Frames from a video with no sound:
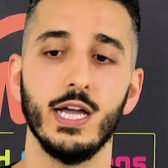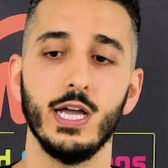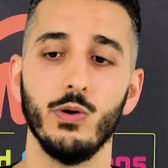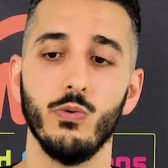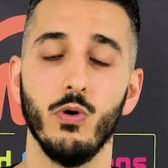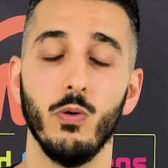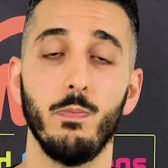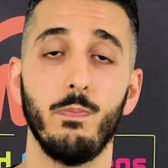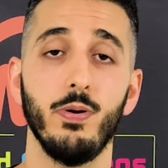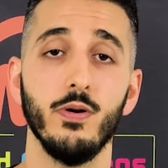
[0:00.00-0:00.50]
It
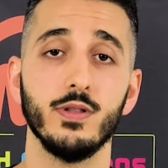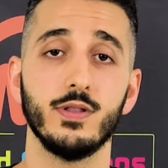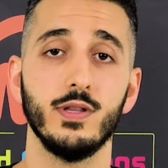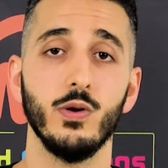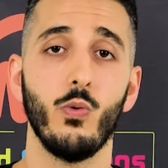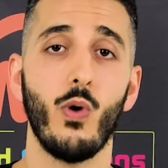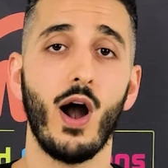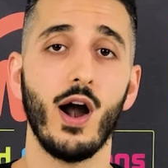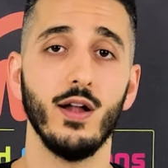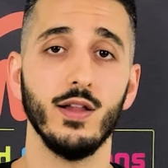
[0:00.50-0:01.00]
will put
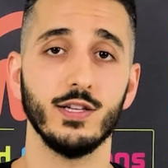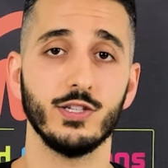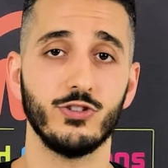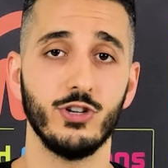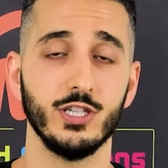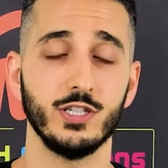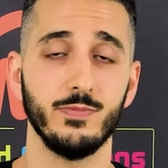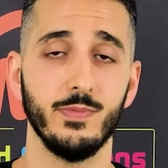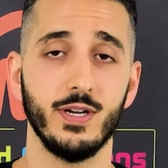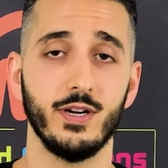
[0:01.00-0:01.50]
the wireless
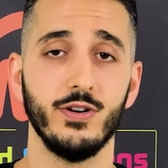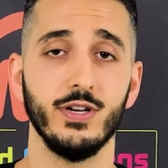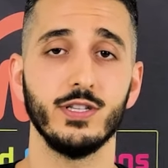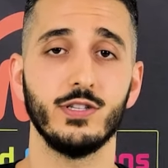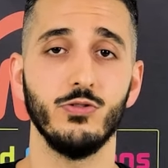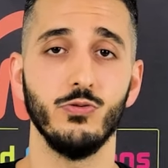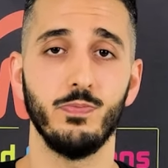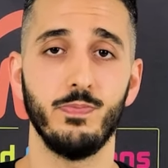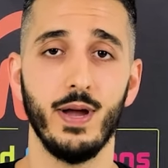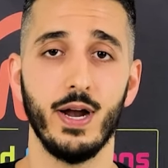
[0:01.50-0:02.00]
transmitter
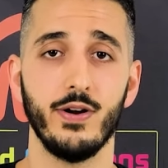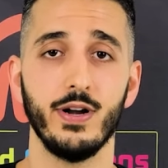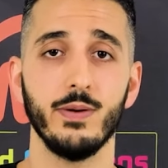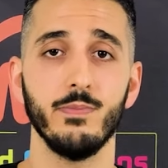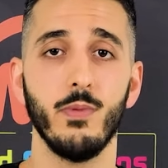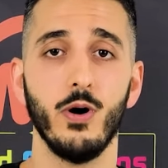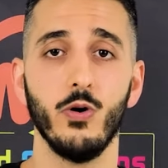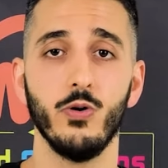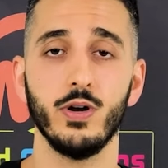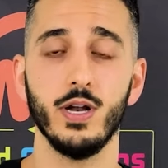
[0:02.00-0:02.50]
into
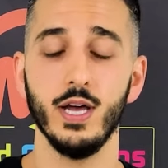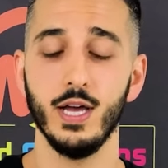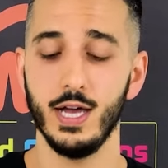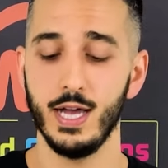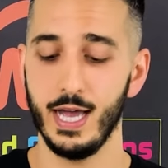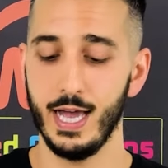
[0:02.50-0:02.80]
pairing mode,